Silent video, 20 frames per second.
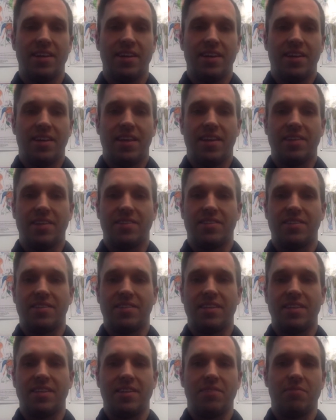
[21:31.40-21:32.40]
is
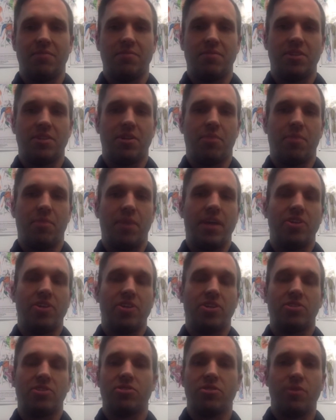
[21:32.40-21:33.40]
seeing, you know,
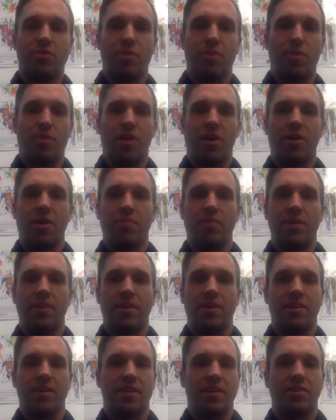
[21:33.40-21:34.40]
patients or doing
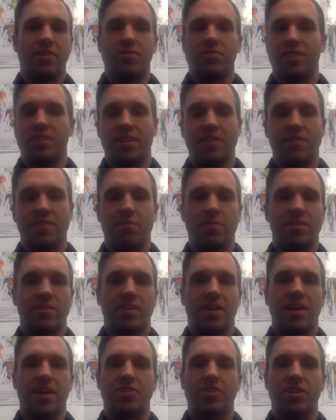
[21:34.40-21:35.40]
therapy, like you said, even
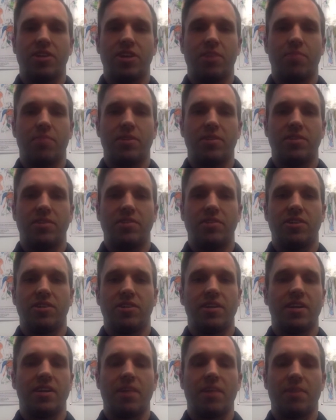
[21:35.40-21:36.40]
massage therapists, is you're
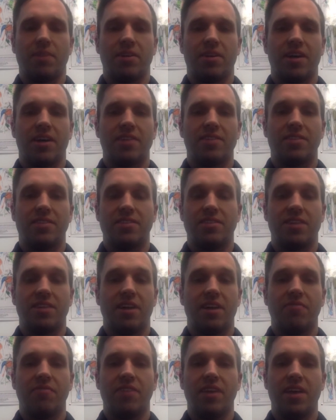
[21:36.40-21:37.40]
going to come across this
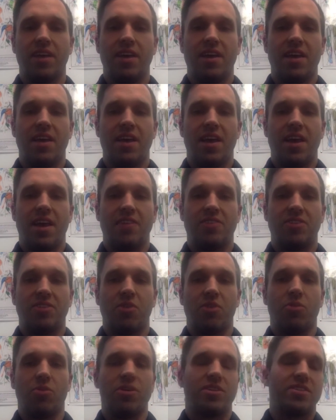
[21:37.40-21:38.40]
stuff. And
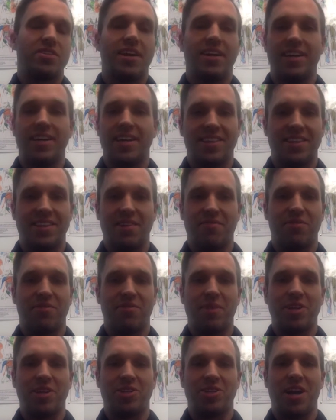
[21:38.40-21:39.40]
so we're excited to get the
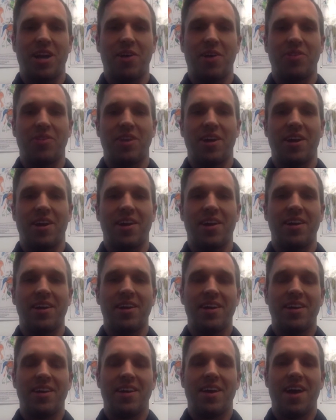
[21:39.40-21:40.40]
information out there.
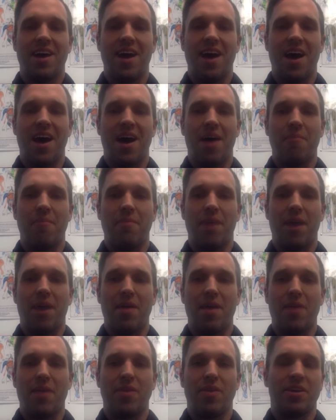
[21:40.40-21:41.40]

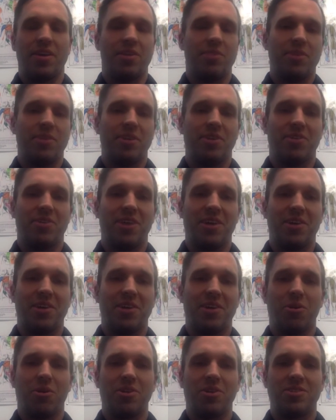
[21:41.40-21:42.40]
I think it'll be a great
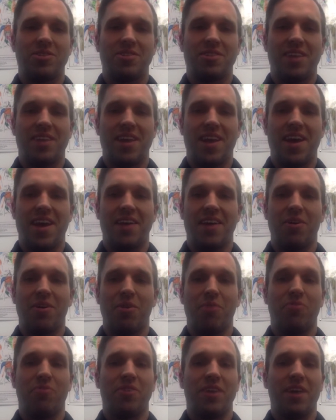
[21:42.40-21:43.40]
course, and
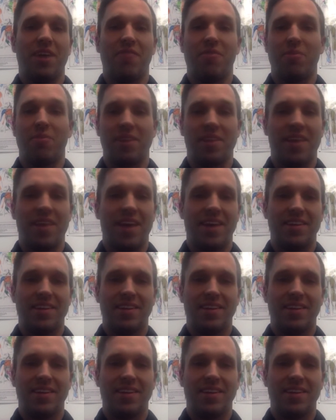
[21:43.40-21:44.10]
hopefully everybody that,